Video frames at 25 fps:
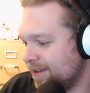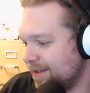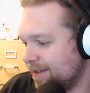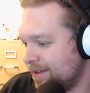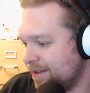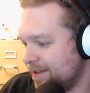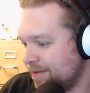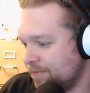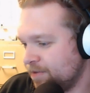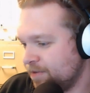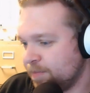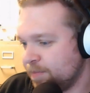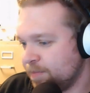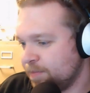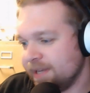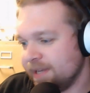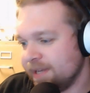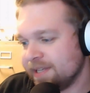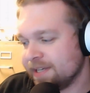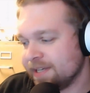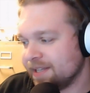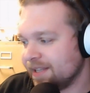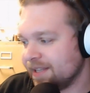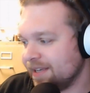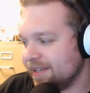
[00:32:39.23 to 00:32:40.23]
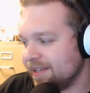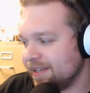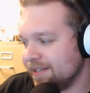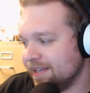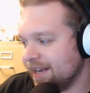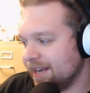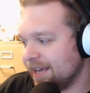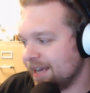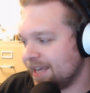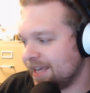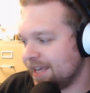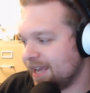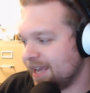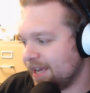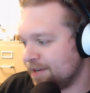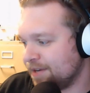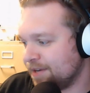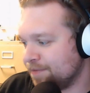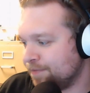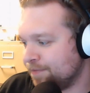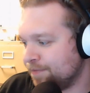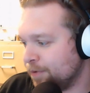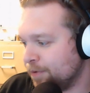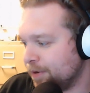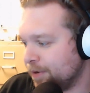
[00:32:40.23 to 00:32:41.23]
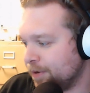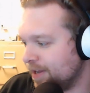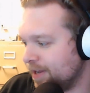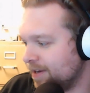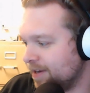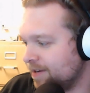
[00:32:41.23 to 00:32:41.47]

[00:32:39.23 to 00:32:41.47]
which basically is that I can't afford it.